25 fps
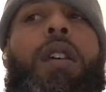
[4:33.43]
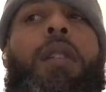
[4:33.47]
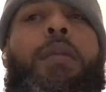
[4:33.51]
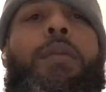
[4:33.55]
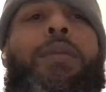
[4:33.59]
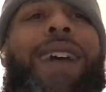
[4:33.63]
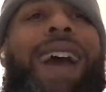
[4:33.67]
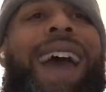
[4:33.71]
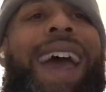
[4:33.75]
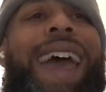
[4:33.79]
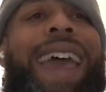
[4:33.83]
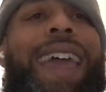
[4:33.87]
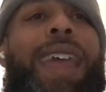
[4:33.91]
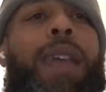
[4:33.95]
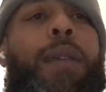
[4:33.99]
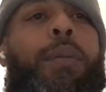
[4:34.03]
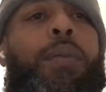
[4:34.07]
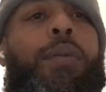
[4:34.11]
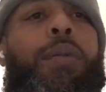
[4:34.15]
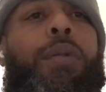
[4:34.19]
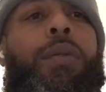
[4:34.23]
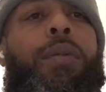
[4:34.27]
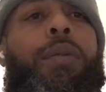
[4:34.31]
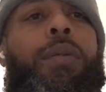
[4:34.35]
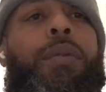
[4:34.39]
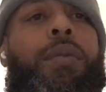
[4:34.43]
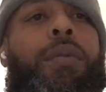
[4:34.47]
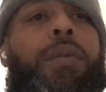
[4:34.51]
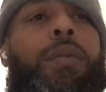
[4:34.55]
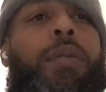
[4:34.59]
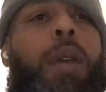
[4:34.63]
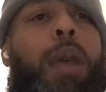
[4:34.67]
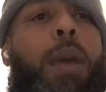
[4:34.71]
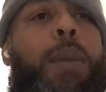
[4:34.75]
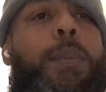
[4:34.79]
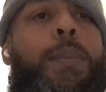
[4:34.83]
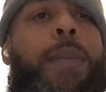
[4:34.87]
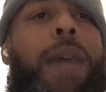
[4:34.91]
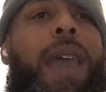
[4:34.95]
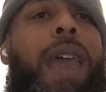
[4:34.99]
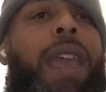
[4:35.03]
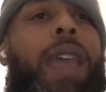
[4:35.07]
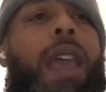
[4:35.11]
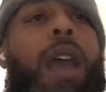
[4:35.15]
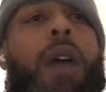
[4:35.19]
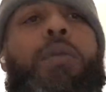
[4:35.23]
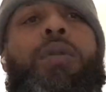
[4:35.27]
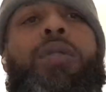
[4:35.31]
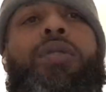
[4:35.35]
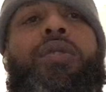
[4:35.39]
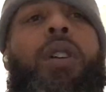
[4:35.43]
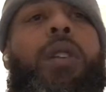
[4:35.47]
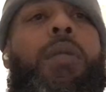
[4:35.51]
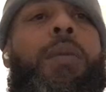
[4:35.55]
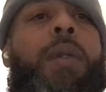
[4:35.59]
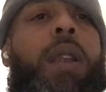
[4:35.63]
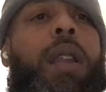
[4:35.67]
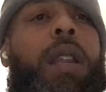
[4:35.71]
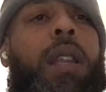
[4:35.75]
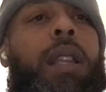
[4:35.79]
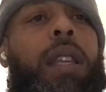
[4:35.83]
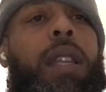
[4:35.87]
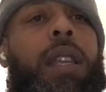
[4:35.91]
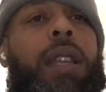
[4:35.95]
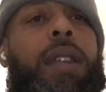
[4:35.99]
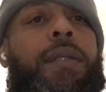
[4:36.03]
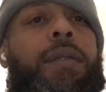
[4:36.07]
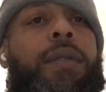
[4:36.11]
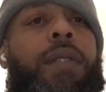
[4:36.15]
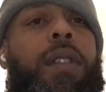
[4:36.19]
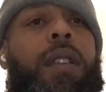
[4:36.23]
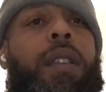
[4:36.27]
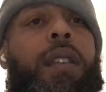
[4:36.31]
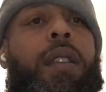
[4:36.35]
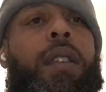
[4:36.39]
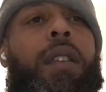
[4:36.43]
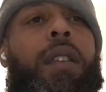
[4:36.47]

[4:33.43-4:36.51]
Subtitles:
by April and May, I was already leaving